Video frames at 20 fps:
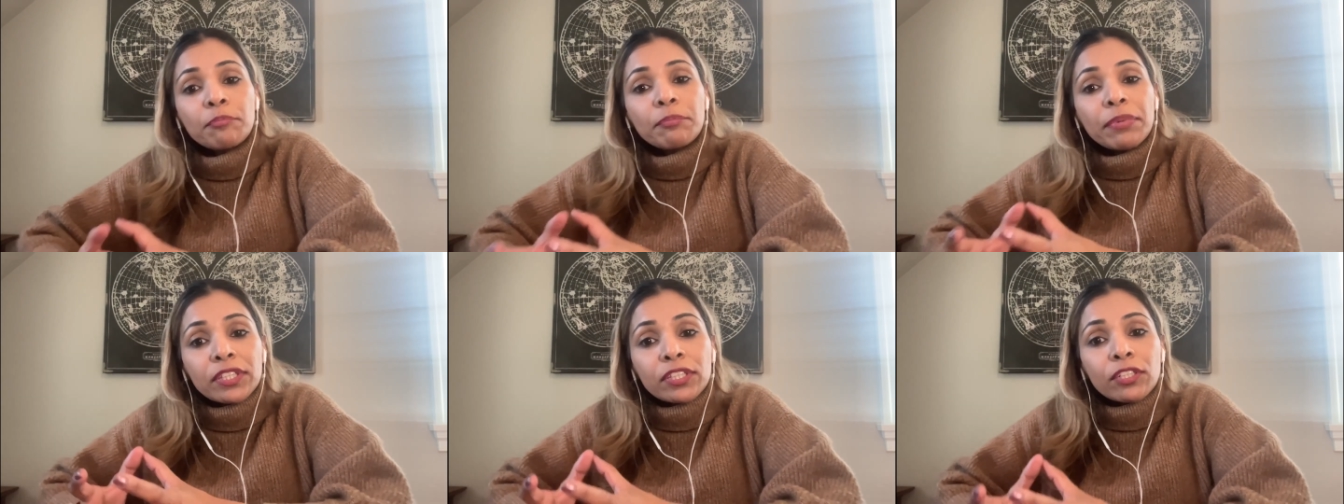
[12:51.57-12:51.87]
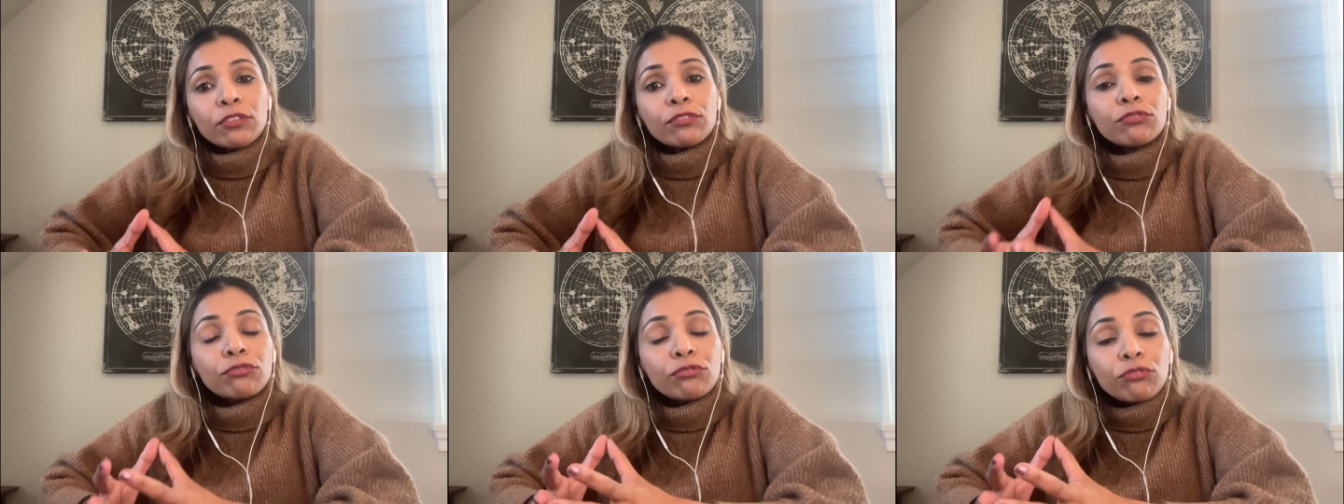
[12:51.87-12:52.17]
but
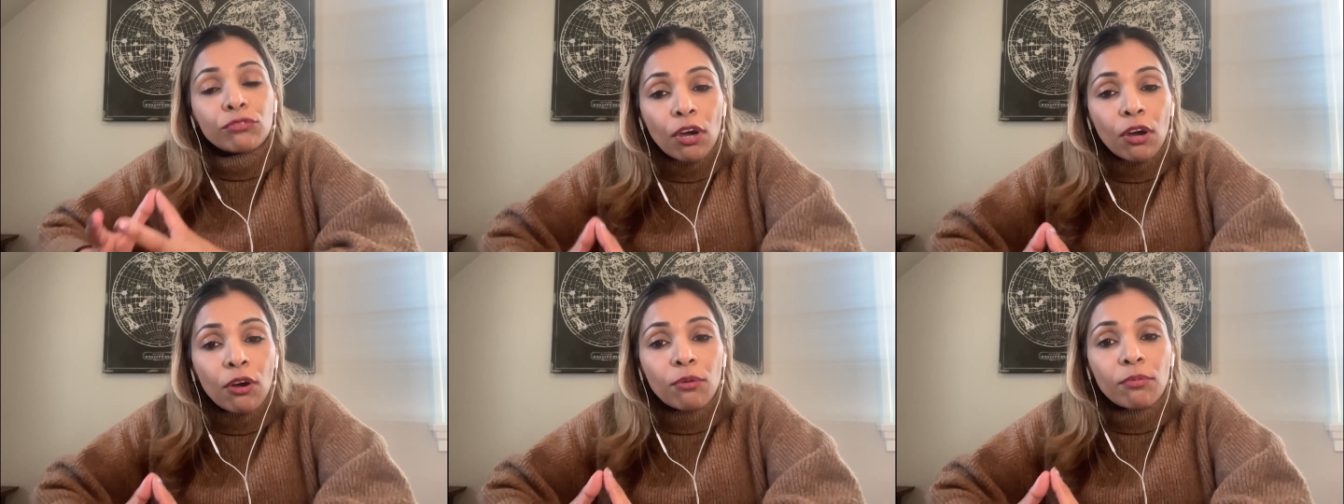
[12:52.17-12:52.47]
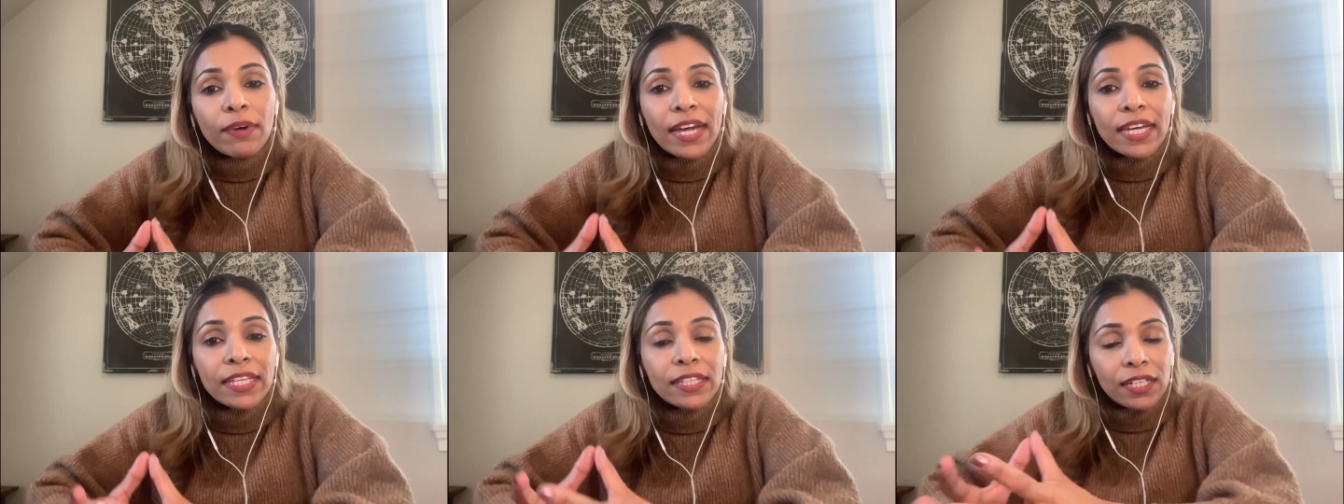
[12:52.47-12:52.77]
there's no
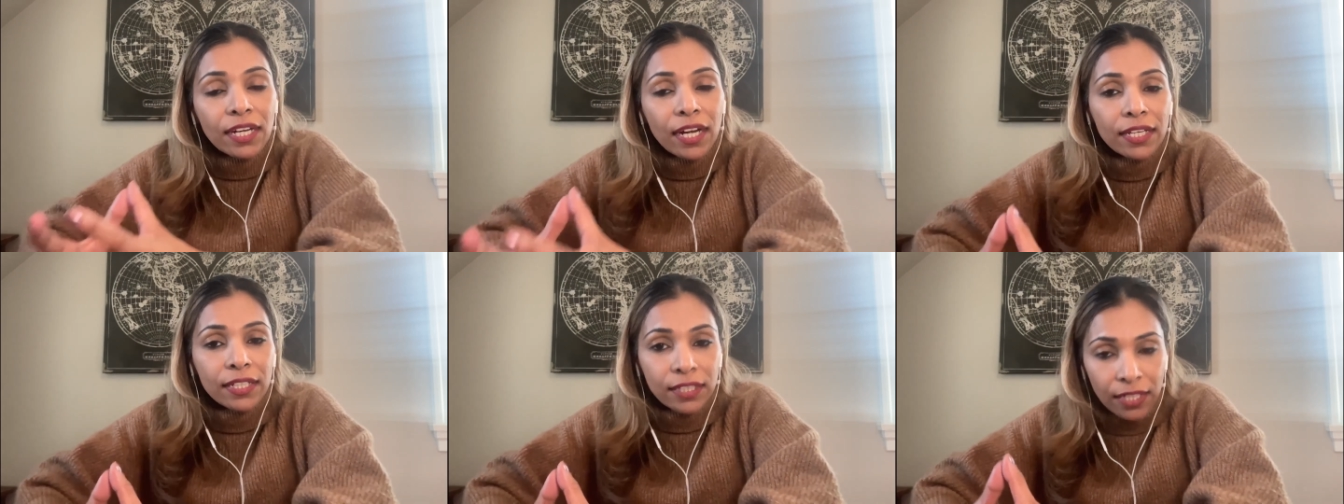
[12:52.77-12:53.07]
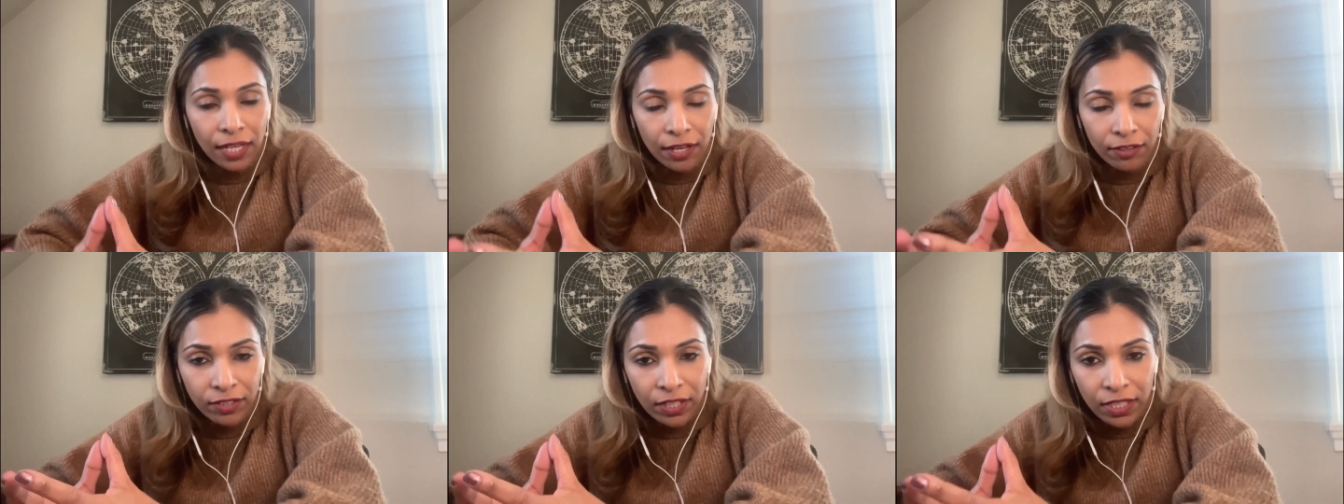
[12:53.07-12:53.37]
way that I
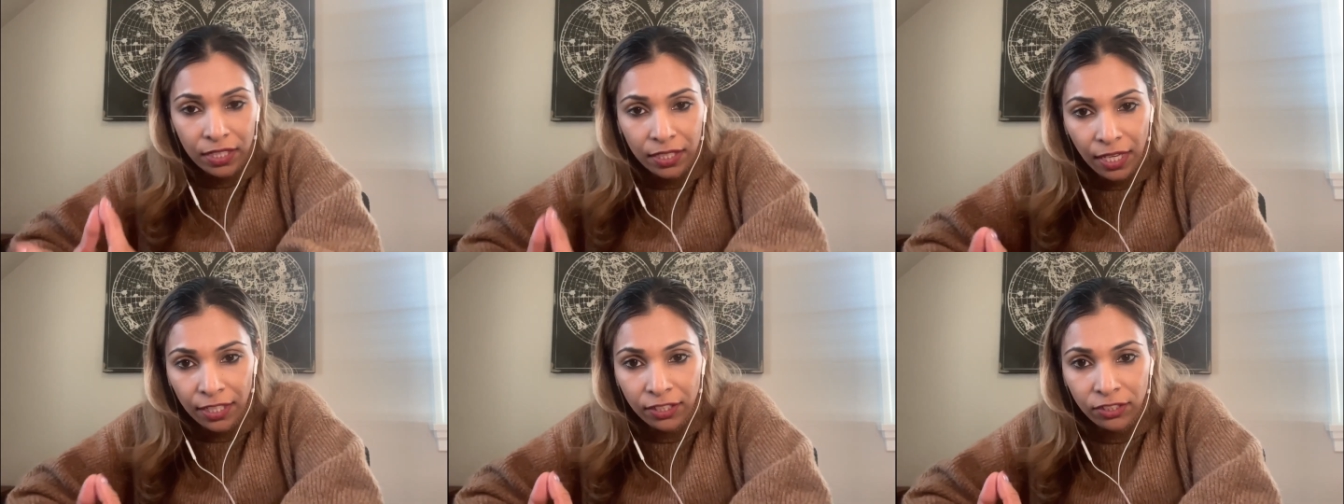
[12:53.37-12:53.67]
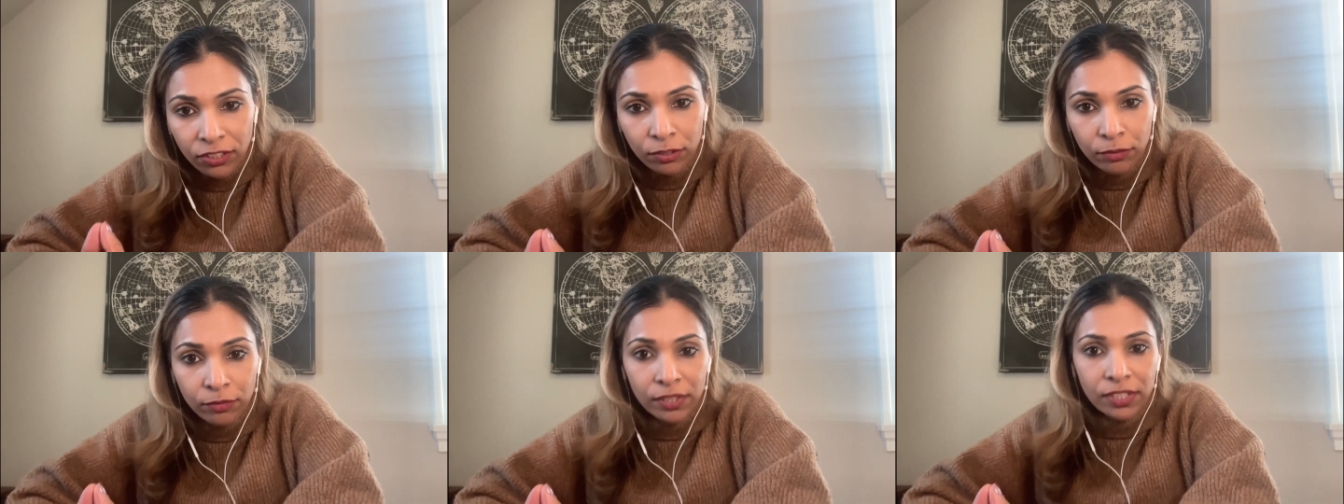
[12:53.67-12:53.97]
can have
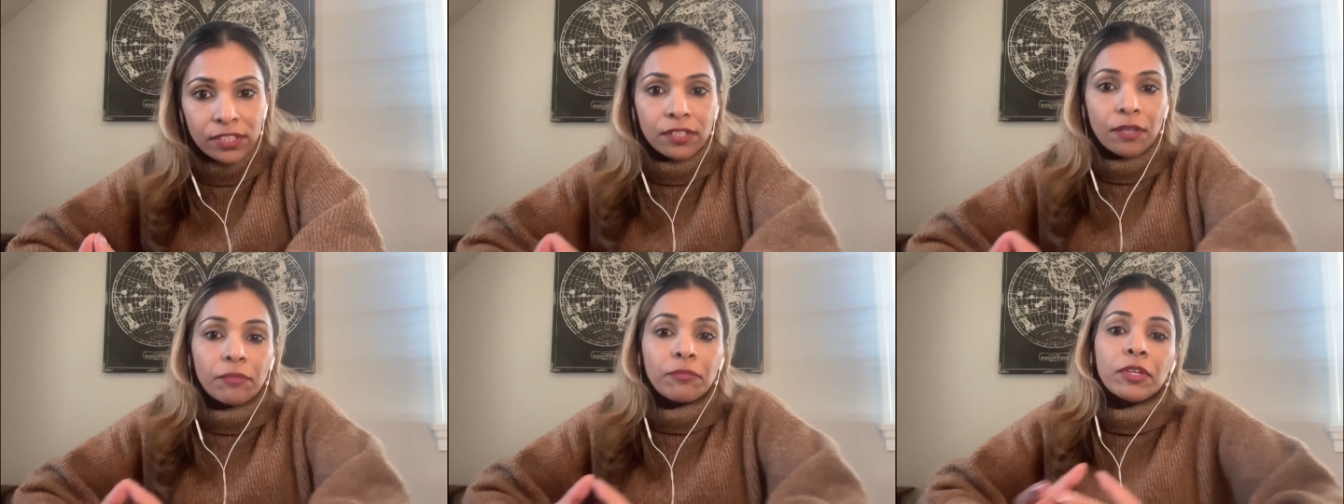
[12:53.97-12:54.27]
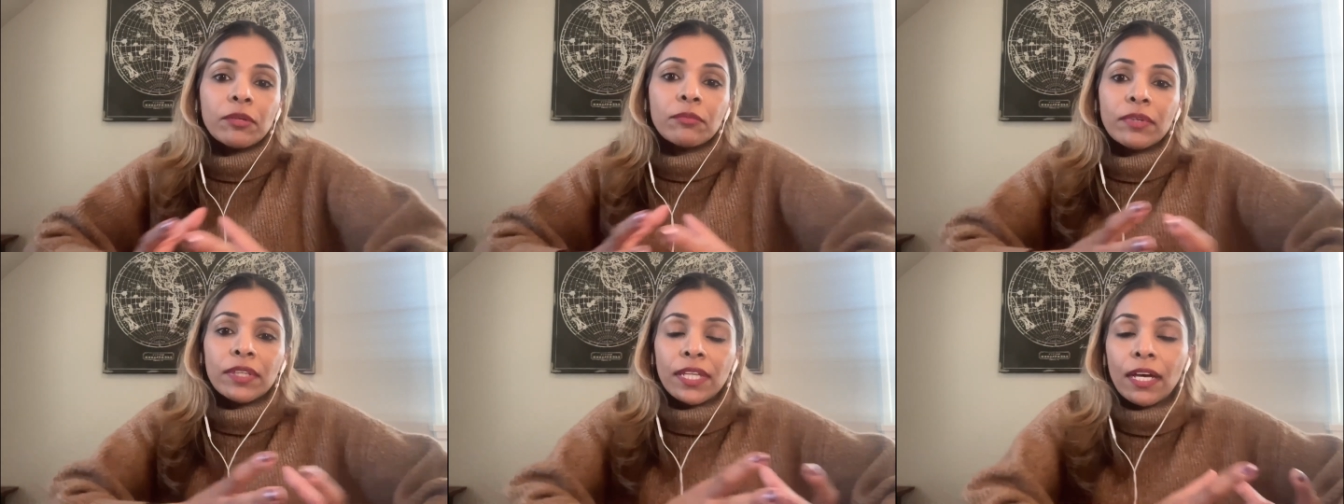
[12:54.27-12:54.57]
connection with
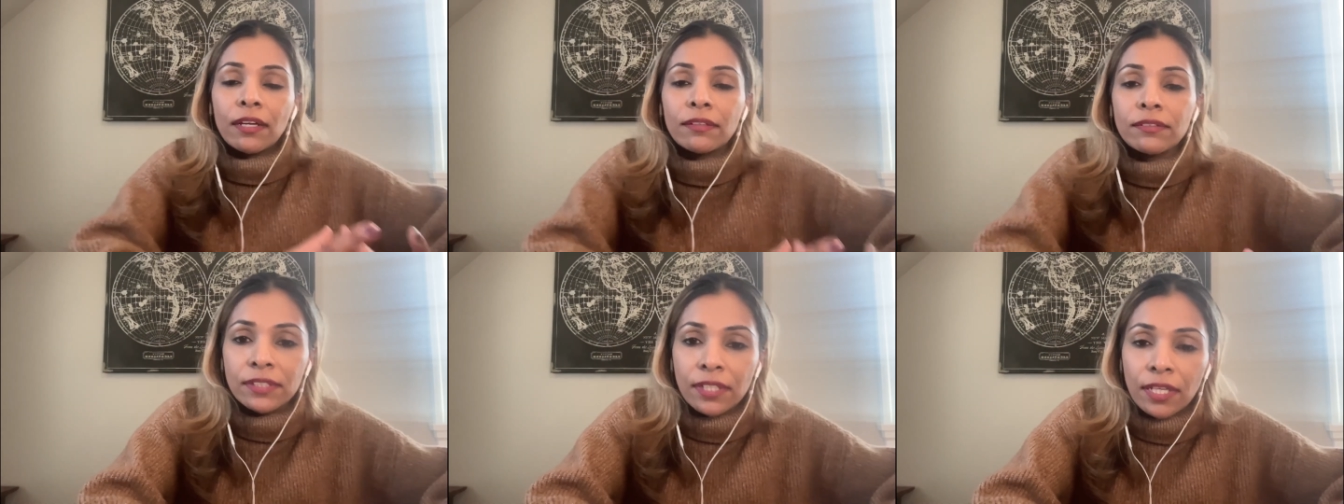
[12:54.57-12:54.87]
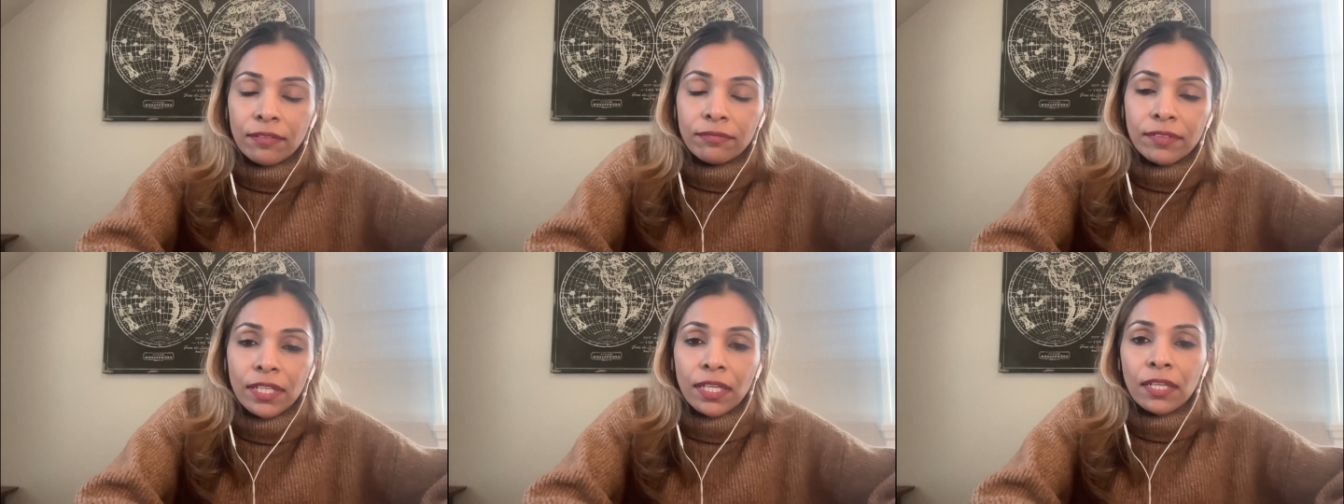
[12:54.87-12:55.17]
someone without
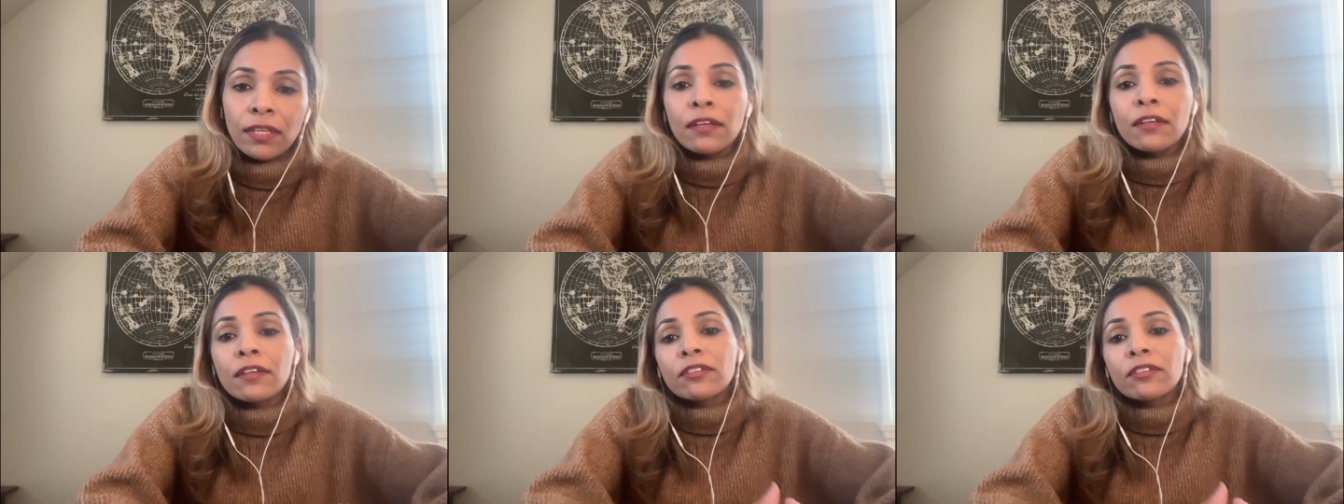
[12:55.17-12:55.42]
safety.